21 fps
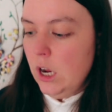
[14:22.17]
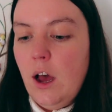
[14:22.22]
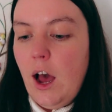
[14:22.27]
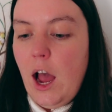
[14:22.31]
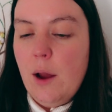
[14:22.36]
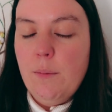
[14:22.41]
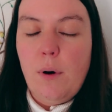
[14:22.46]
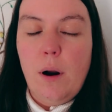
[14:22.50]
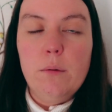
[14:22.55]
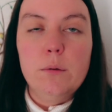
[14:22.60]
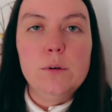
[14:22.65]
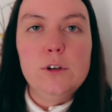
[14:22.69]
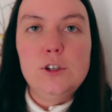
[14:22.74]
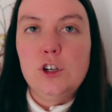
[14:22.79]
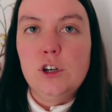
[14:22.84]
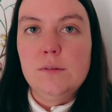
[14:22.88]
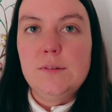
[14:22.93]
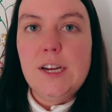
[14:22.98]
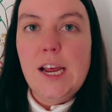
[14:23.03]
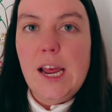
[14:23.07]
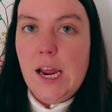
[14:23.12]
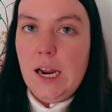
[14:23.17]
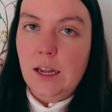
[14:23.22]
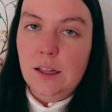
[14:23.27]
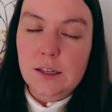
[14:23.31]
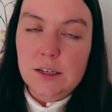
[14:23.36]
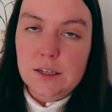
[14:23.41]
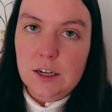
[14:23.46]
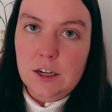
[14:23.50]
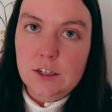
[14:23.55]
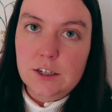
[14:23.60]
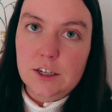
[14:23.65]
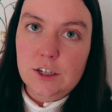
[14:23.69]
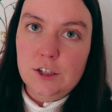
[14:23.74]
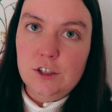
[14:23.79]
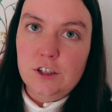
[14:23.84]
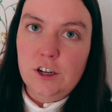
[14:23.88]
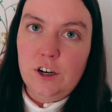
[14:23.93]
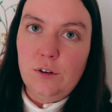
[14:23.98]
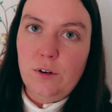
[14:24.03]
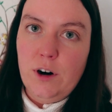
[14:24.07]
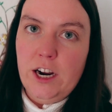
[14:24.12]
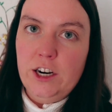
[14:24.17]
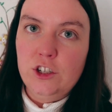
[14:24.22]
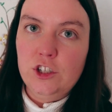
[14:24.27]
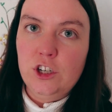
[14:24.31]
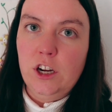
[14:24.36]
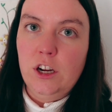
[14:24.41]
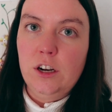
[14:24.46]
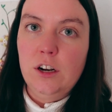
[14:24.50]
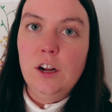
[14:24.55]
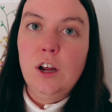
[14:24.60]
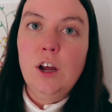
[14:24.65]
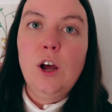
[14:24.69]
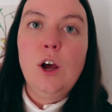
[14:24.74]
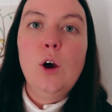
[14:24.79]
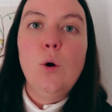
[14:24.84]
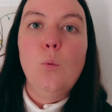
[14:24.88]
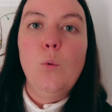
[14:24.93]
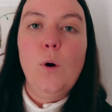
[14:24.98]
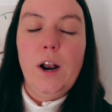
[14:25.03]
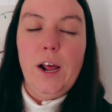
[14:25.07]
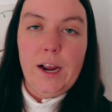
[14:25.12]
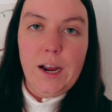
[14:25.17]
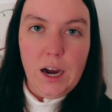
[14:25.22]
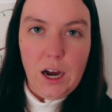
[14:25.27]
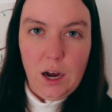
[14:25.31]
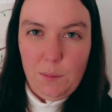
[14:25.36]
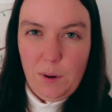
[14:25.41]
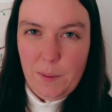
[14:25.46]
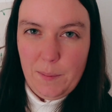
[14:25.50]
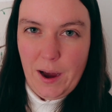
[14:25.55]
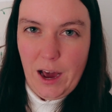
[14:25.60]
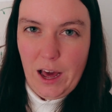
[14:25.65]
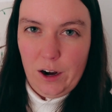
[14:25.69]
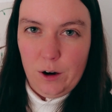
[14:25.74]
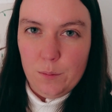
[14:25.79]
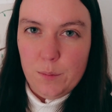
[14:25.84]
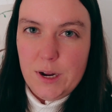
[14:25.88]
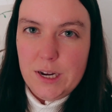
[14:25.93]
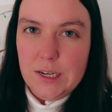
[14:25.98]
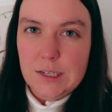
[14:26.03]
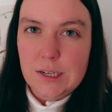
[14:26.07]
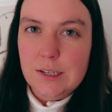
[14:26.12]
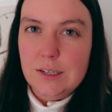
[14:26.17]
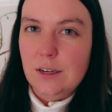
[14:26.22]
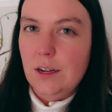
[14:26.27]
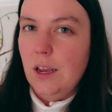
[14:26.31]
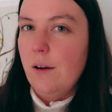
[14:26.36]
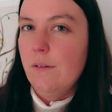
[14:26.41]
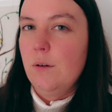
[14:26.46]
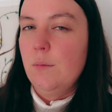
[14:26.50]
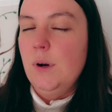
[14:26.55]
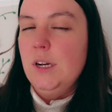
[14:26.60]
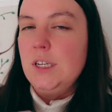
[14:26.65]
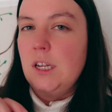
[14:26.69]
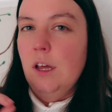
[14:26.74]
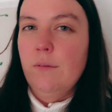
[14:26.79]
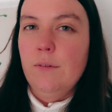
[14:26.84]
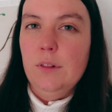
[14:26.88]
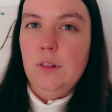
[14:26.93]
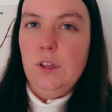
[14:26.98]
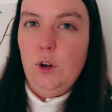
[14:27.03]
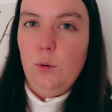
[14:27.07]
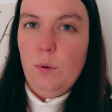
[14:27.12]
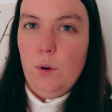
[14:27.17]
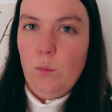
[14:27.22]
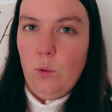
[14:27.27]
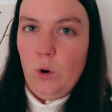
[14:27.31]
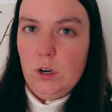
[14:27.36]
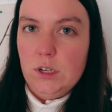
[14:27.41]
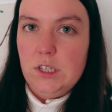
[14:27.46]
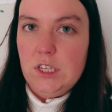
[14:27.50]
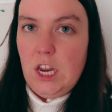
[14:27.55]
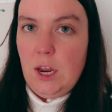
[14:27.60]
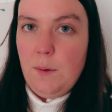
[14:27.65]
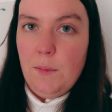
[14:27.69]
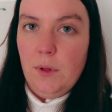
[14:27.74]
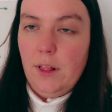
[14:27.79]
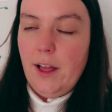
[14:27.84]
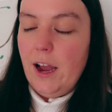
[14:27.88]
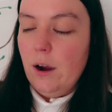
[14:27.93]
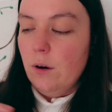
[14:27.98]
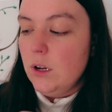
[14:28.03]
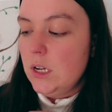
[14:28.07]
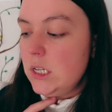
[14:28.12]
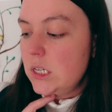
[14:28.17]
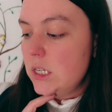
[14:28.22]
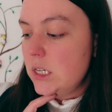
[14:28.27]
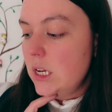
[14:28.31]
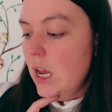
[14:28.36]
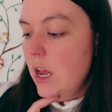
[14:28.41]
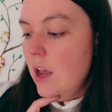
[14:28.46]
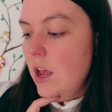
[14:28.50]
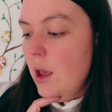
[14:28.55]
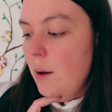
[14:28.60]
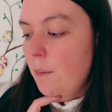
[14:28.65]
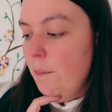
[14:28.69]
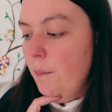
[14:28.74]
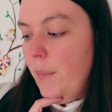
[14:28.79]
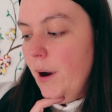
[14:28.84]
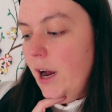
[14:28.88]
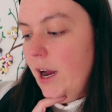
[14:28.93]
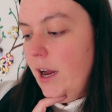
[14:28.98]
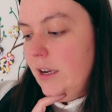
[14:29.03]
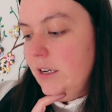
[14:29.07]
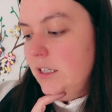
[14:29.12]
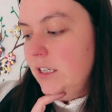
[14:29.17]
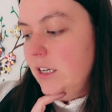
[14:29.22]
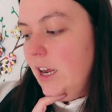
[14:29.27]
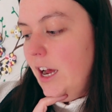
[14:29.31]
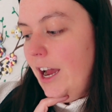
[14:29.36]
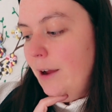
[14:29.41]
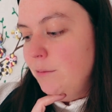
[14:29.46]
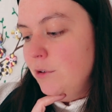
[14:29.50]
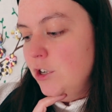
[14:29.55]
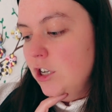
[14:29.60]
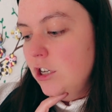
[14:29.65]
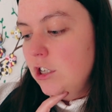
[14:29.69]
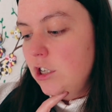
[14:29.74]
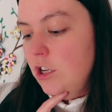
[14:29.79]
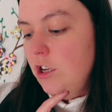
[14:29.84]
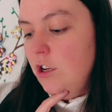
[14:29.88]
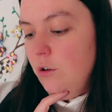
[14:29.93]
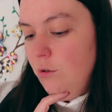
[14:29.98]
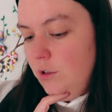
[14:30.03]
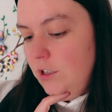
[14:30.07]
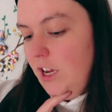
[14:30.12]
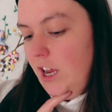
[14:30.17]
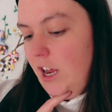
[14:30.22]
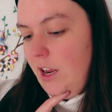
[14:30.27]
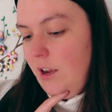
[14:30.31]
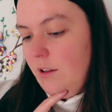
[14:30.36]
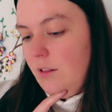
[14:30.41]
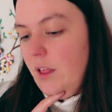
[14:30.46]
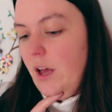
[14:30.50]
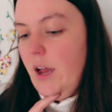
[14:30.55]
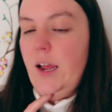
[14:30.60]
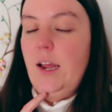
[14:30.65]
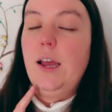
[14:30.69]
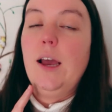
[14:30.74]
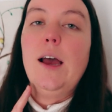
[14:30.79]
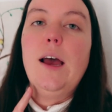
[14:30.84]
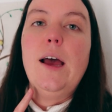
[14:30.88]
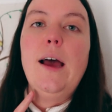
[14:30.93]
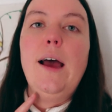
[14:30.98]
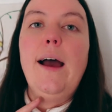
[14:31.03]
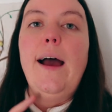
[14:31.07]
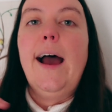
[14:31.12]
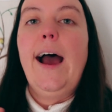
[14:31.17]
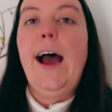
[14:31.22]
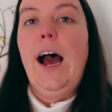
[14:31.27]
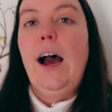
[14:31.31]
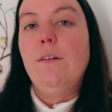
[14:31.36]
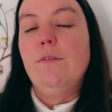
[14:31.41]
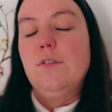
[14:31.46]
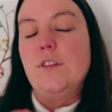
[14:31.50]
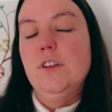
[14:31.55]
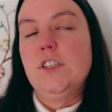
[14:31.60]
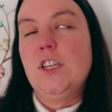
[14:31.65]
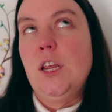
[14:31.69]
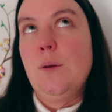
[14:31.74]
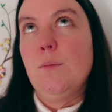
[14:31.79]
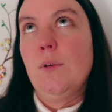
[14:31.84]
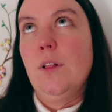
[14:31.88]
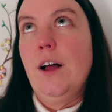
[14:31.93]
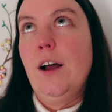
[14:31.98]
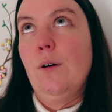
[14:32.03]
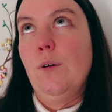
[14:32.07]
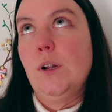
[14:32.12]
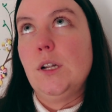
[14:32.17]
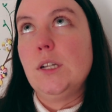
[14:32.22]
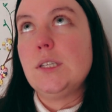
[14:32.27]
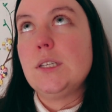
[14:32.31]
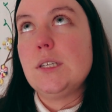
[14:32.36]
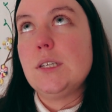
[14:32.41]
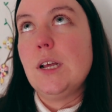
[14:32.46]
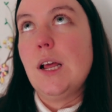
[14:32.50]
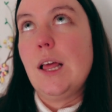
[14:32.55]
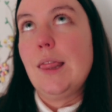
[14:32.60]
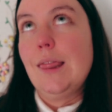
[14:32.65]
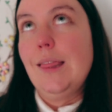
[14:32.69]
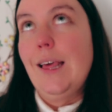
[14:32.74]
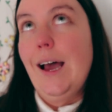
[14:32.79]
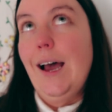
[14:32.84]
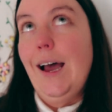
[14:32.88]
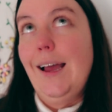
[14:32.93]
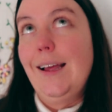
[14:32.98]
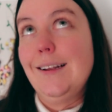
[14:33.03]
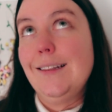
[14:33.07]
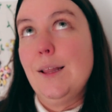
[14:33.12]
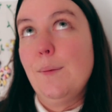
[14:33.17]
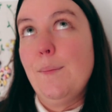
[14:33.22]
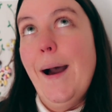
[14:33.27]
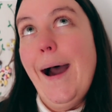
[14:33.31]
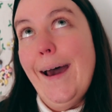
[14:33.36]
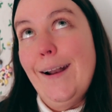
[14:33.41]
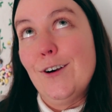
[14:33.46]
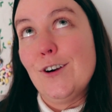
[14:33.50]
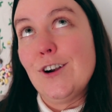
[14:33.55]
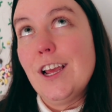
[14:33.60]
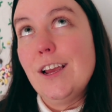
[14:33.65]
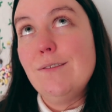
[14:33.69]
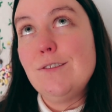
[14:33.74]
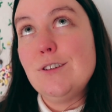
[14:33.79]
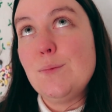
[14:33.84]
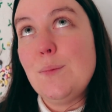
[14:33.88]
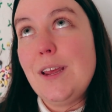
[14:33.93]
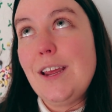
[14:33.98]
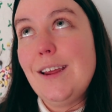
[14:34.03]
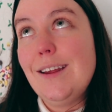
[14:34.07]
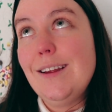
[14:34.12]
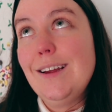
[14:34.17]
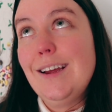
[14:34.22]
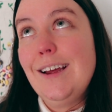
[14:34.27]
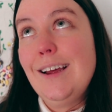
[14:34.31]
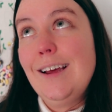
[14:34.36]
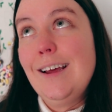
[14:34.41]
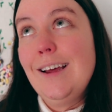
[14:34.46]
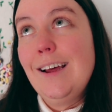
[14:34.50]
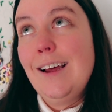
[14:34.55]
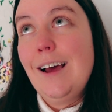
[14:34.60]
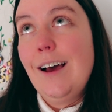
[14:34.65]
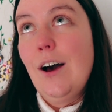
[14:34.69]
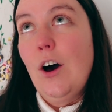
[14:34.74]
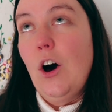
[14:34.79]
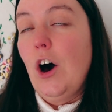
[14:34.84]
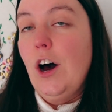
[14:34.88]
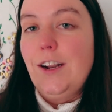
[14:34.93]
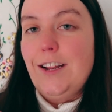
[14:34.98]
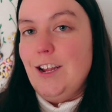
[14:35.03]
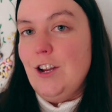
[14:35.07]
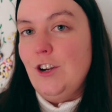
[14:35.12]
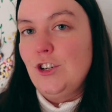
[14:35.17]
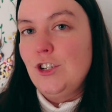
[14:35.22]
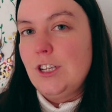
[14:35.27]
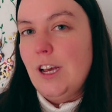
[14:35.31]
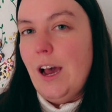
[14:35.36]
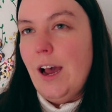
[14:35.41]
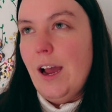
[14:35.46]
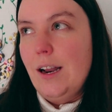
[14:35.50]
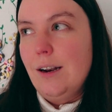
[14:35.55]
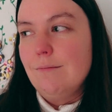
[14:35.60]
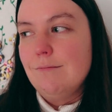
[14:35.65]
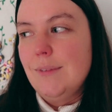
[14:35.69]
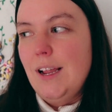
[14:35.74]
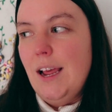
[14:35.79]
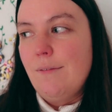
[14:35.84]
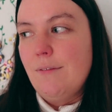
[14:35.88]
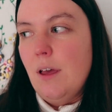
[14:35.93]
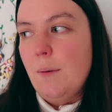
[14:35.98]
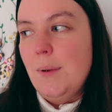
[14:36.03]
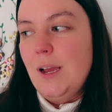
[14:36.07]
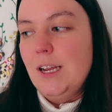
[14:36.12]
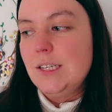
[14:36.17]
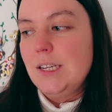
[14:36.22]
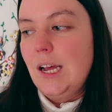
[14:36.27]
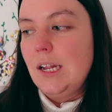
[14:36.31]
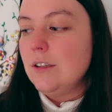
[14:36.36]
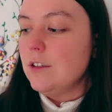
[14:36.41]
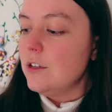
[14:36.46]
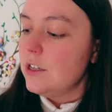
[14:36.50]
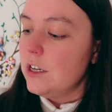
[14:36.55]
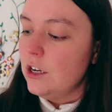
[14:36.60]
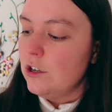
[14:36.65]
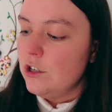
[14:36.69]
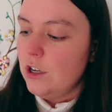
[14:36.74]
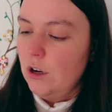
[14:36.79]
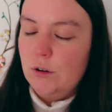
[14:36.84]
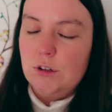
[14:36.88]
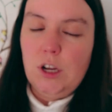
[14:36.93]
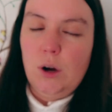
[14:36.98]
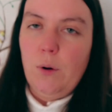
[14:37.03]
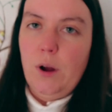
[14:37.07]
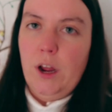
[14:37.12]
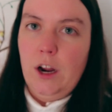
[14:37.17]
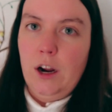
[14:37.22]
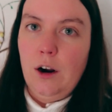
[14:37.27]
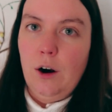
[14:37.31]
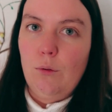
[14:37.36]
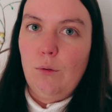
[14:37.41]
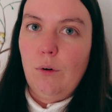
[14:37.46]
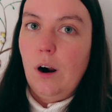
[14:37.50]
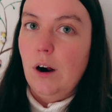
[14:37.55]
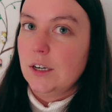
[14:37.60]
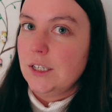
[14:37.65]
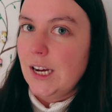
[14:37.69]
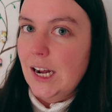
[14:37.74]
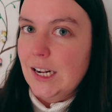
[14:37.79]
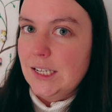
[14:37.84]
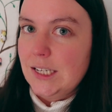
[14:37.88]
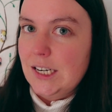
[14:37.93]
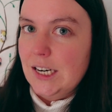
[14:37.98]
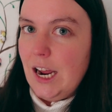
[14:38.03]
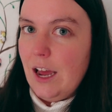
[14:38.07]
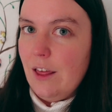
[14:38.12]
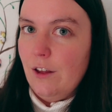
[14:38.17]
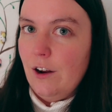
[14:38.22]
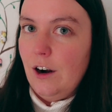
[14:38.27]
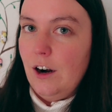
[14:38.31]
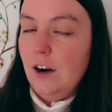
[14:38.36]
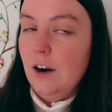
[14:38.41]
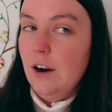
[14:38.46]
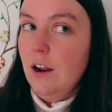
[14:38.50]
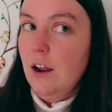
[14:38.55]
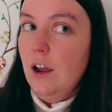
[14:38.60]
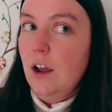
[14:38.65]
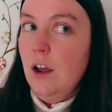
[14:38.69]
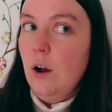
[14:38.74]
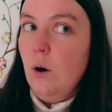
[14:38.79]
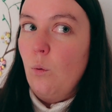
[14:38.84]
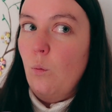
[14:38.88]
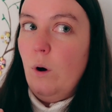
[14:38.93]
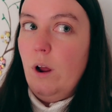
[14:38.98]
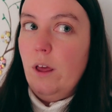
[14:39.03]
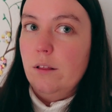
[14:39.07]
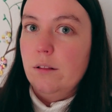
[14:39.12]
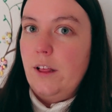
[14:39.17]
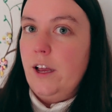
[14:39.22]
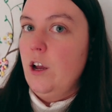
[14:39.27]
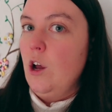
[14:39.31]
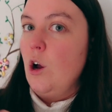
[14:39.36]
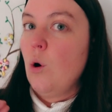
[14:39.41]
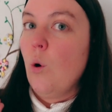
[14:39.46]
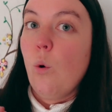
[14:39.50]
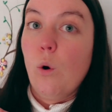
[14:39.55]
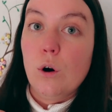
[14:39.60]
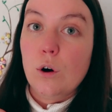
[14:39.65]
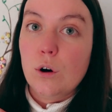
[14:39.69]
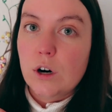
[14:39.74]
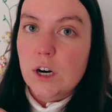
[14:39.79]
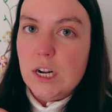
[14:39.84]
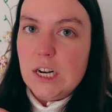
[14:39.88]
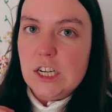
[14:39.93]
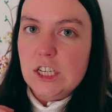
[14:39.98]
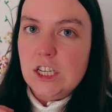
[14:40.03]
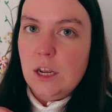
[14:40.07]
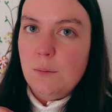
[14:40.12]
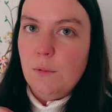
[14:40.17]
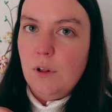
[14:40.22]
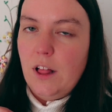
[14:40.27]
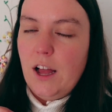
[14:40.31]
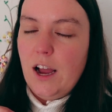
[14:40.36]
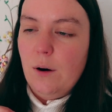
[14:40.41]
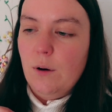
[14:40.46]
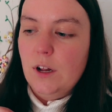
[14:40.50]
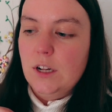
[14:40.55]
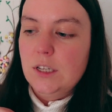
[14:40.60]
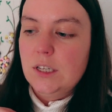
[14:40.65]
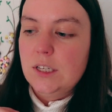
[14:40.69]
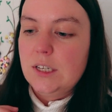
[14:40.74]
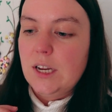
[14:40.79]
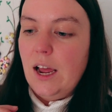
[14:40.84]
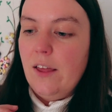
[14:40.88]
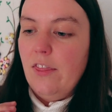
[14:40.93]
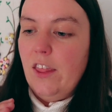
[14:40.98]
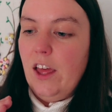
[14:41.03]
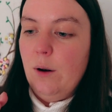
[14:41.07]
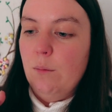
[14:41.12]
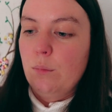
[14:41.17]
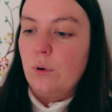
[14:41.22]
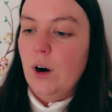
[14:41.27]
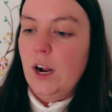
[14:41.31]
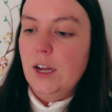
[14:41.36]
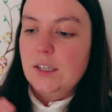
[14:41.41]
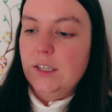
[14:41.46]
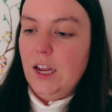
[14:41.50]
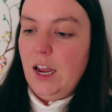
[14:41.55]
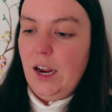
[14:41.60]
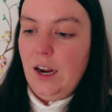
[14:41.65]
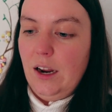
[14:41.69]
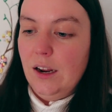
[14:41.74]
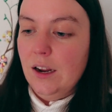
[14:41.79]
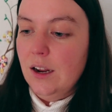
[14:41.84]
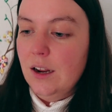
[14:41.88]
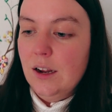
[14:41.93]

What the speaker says: I probably should have taken this into consideration when I cut my pattern pieces and given myself a little bit more seam allowance, but I'm just using like half the seam allowance that the pattern gives me on each side, if that makes sense. So sewing wrong sides together with like a 1/4 inch seam allowance and then pressing